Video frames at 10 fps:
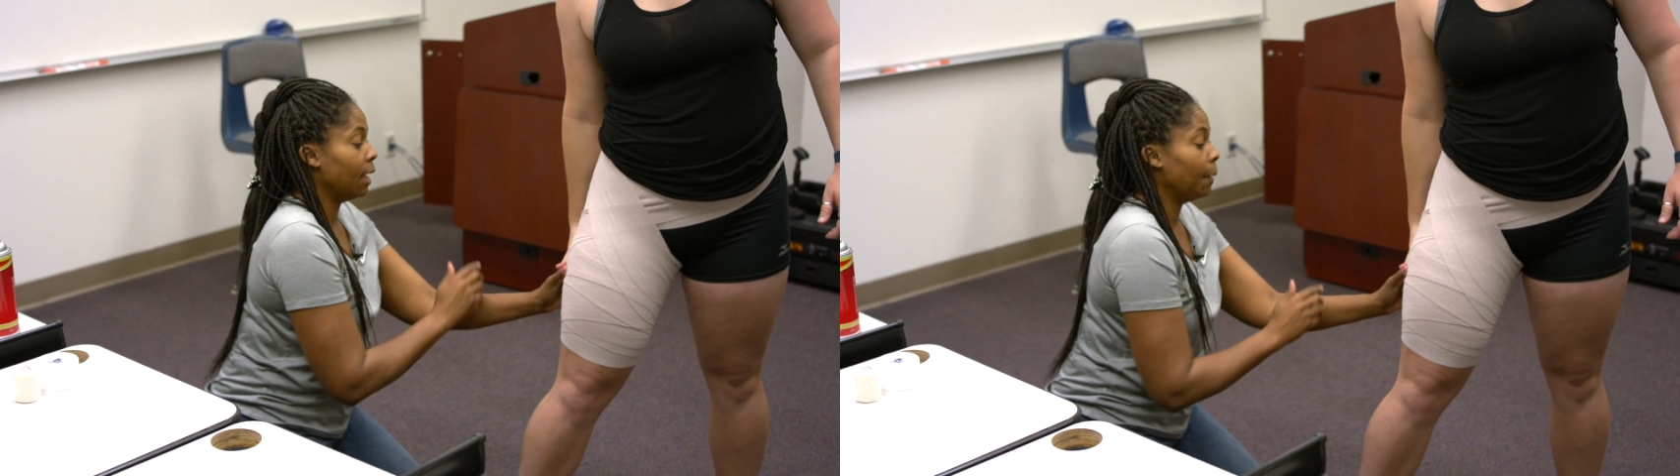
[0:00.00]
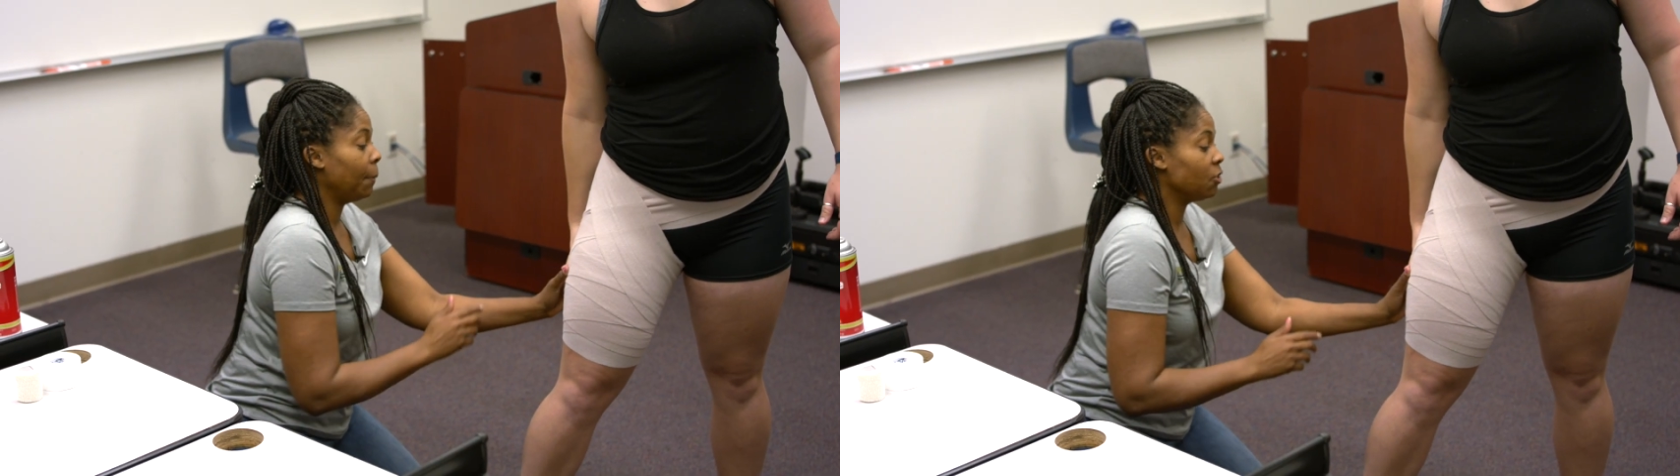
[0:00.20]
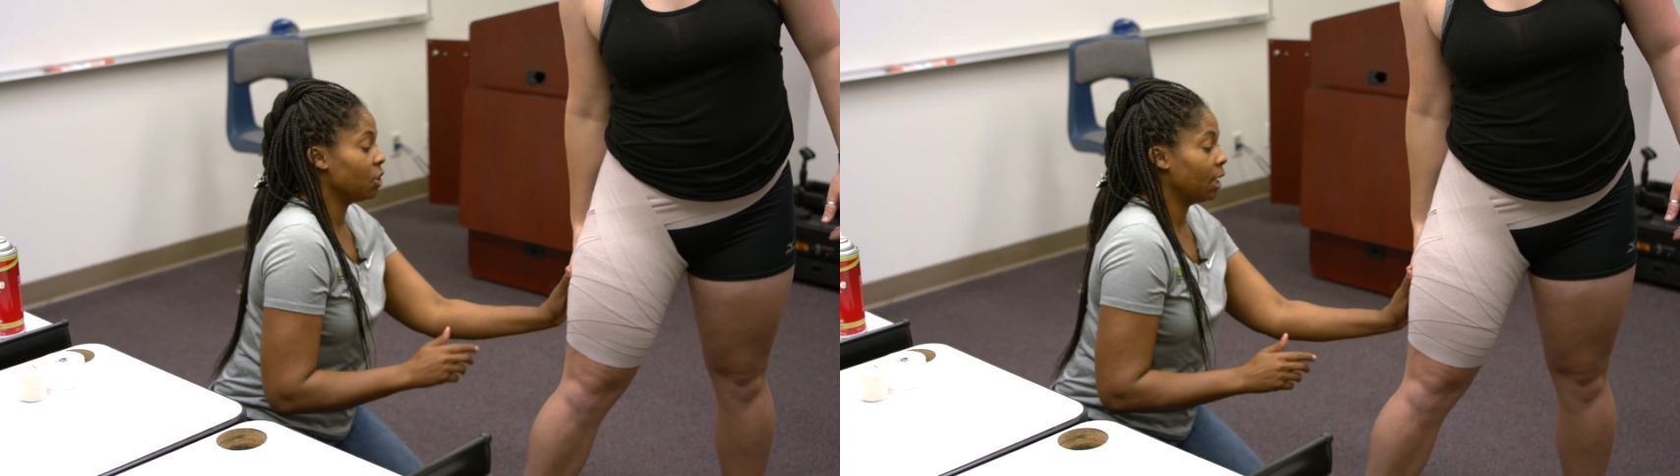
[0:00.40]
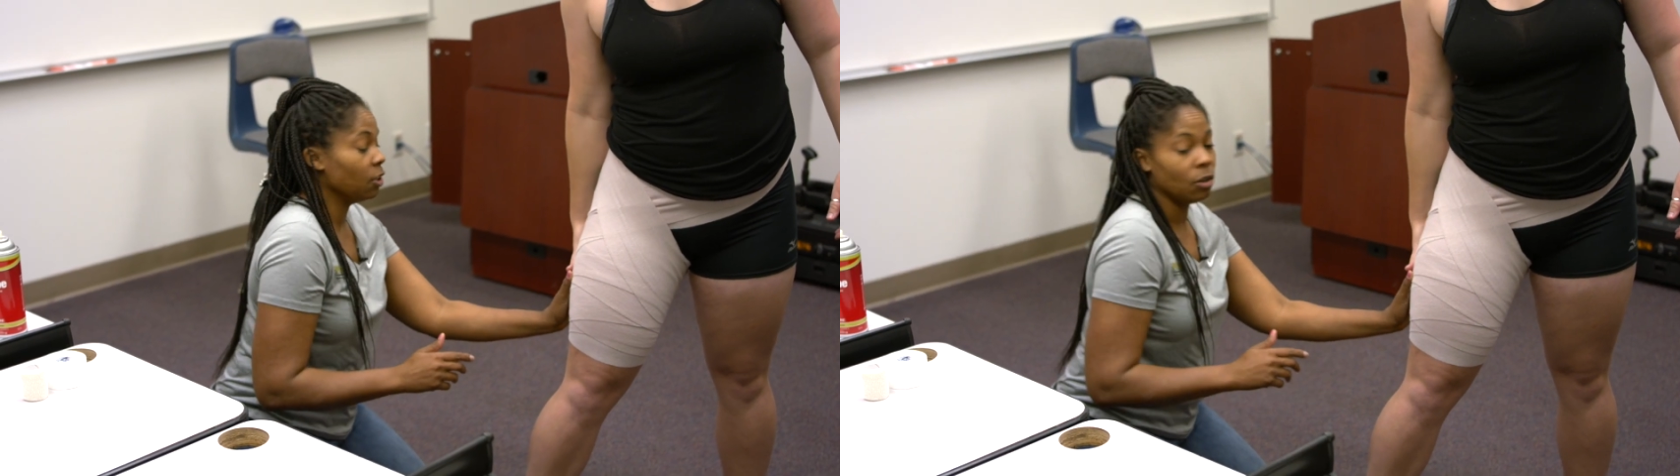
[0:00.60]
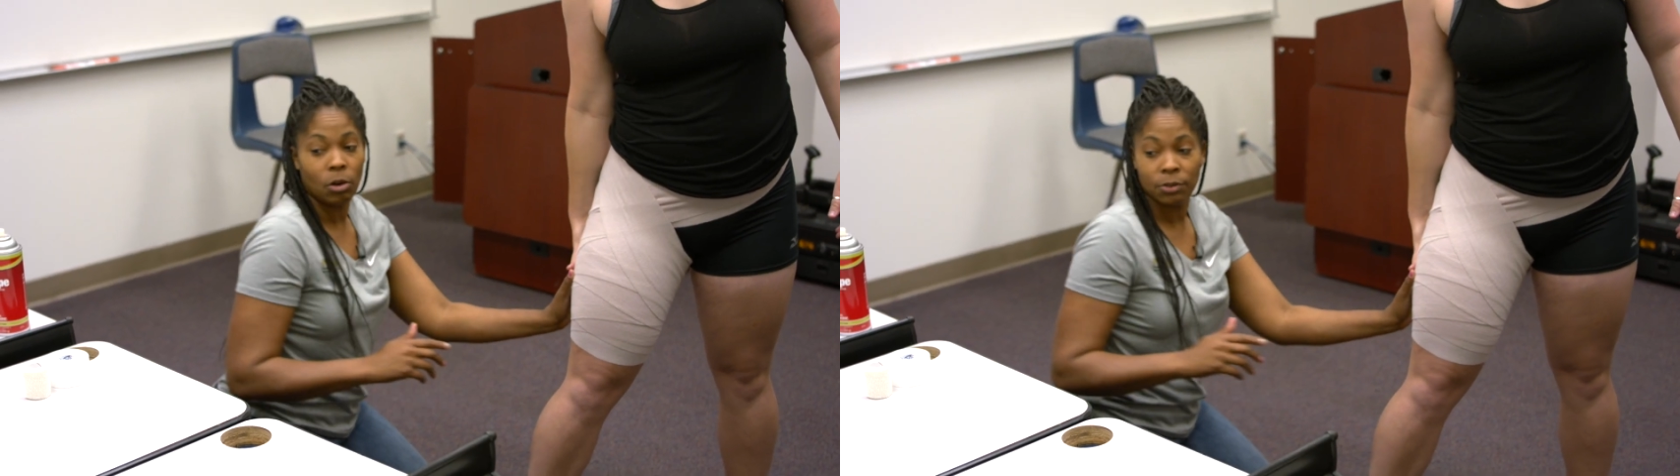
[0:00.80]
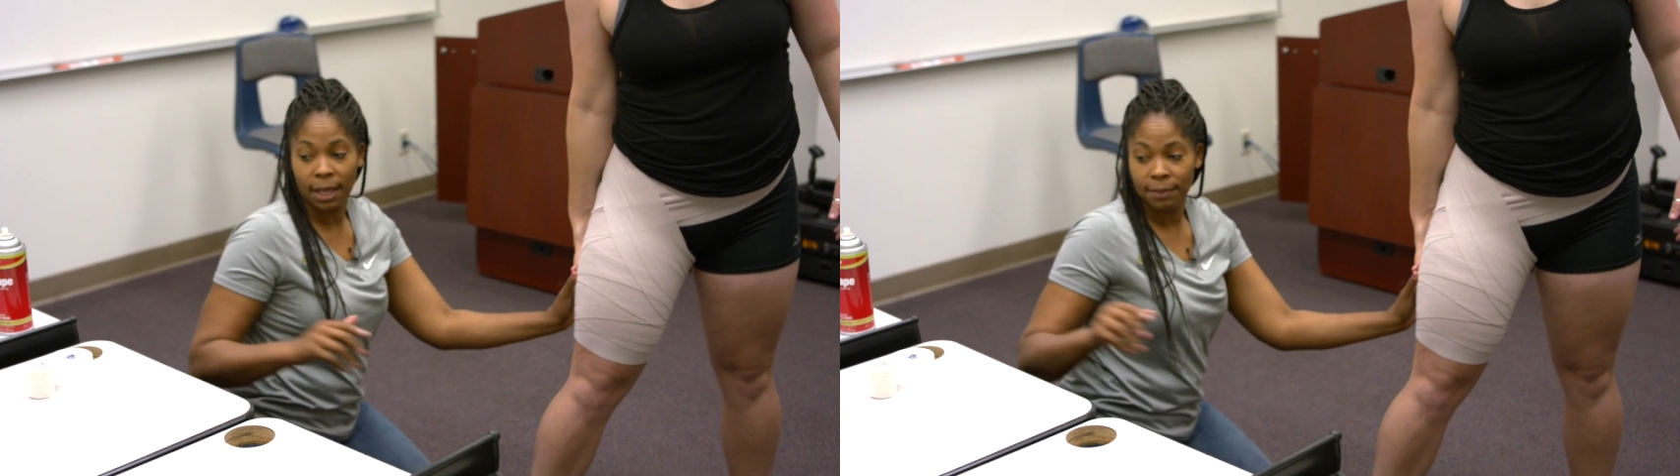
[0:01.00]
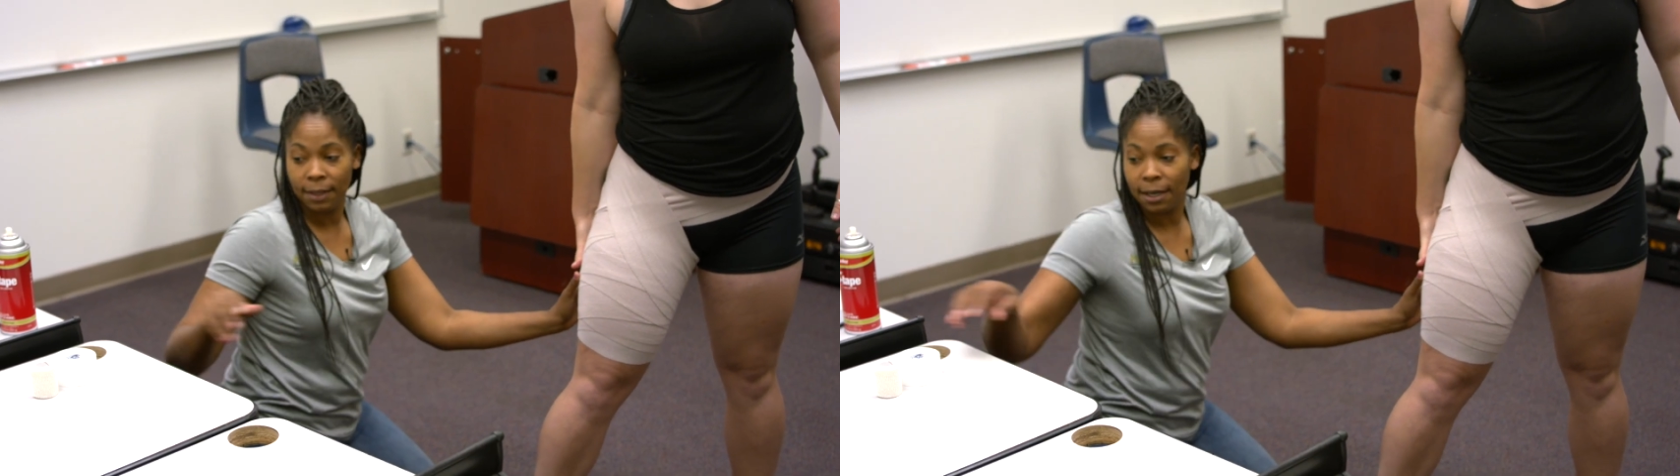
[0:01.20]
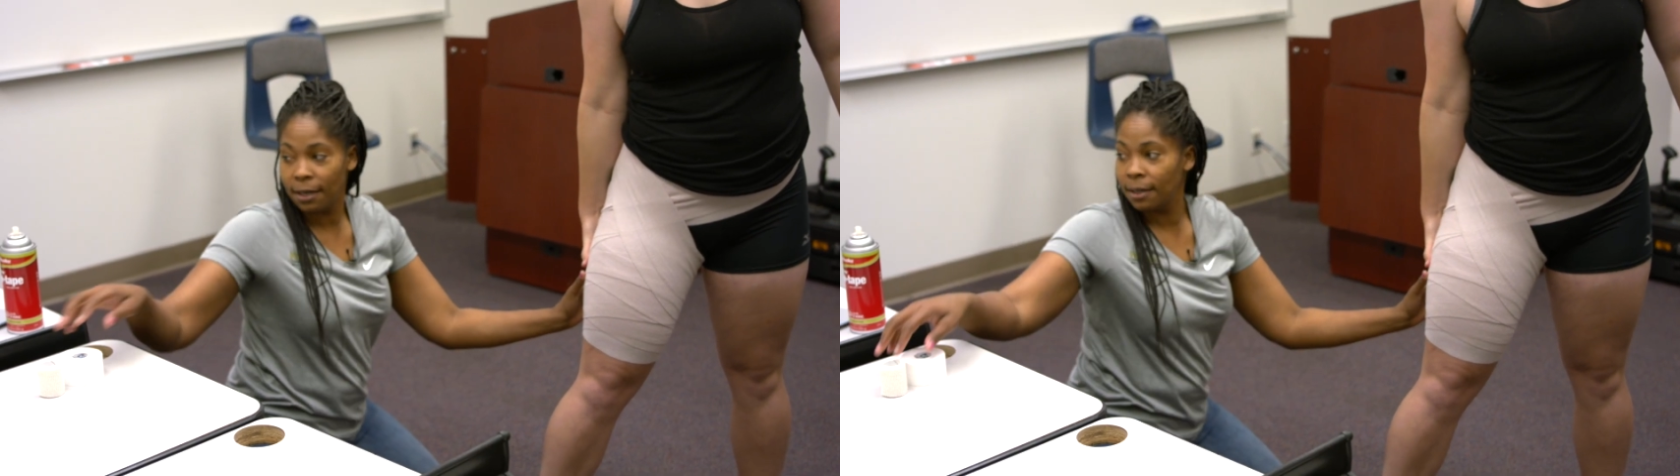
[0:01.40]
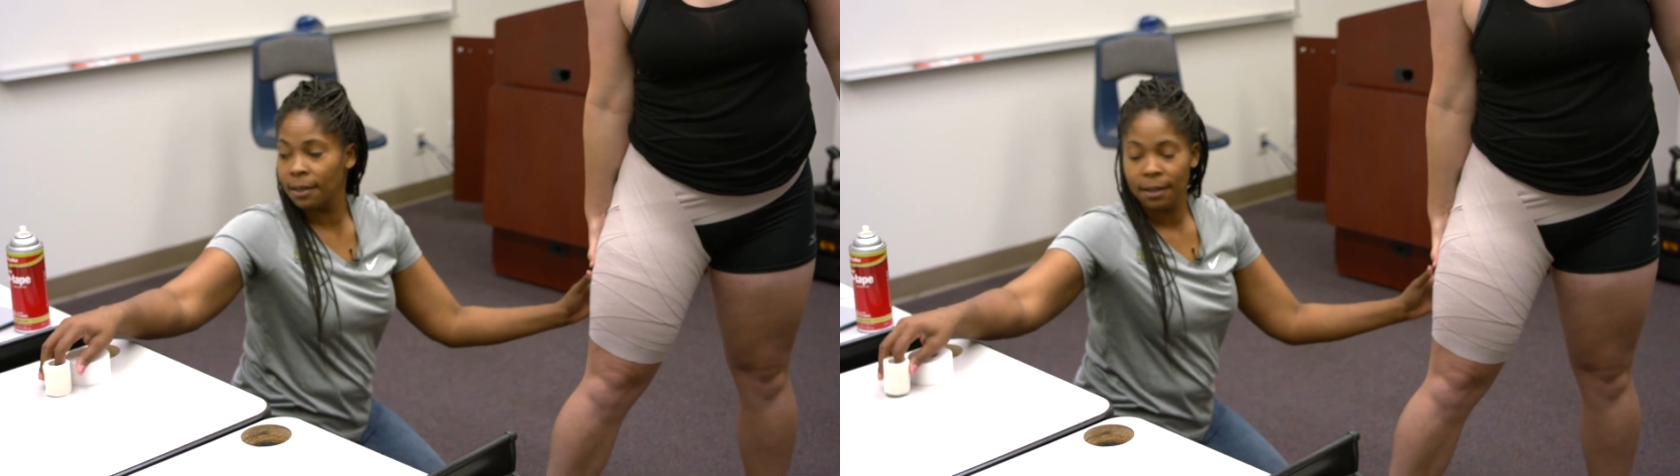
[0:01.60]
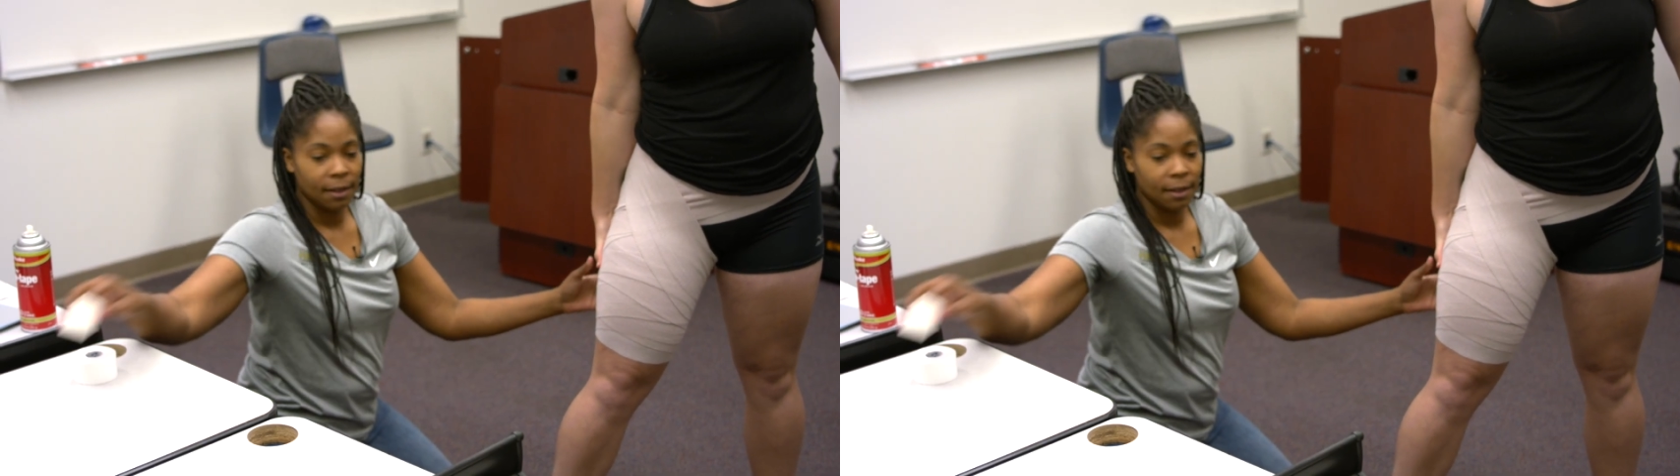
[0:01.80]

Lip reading: hey patient, can you hold that there?